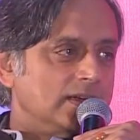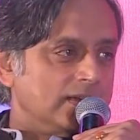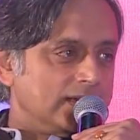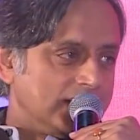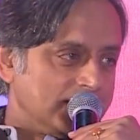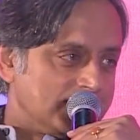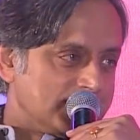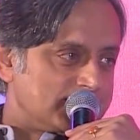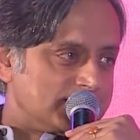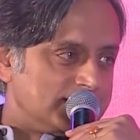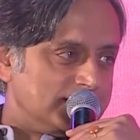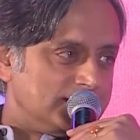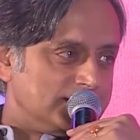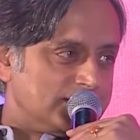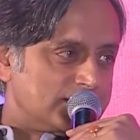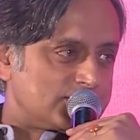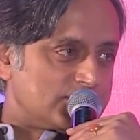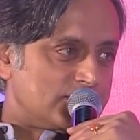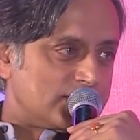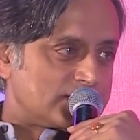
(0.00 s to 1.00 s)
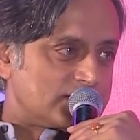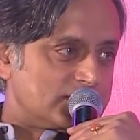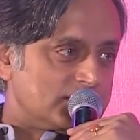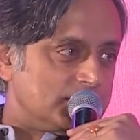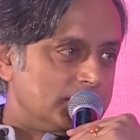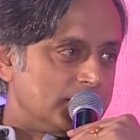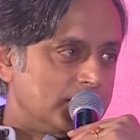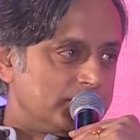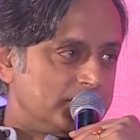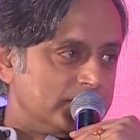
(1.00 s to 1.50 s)
against the destruction of
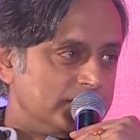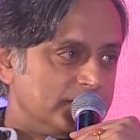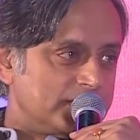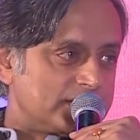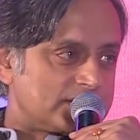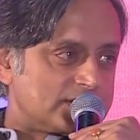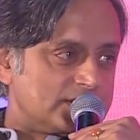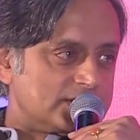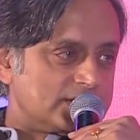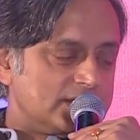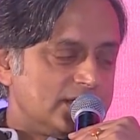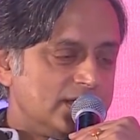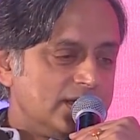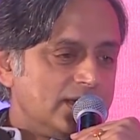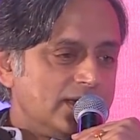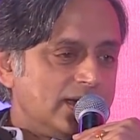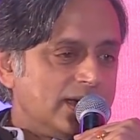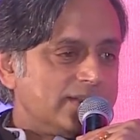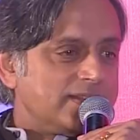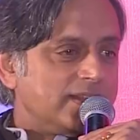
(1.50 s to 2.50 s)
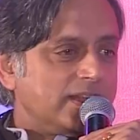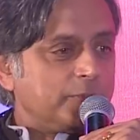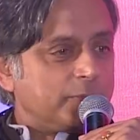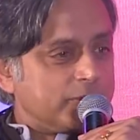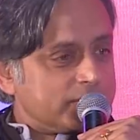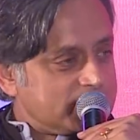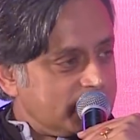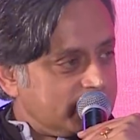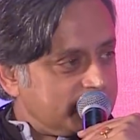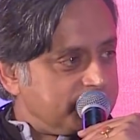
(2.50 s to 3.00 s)
the Babri Masjid. I think it
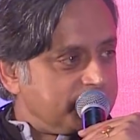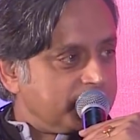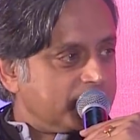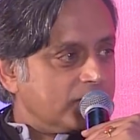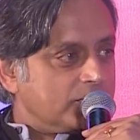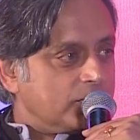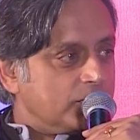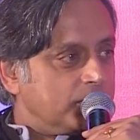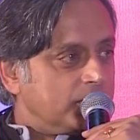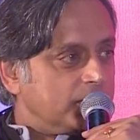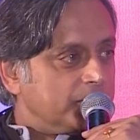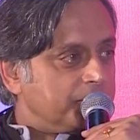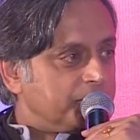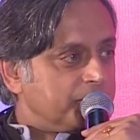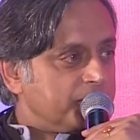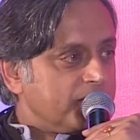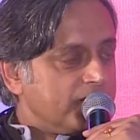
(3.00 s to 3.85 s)
was unforgivable.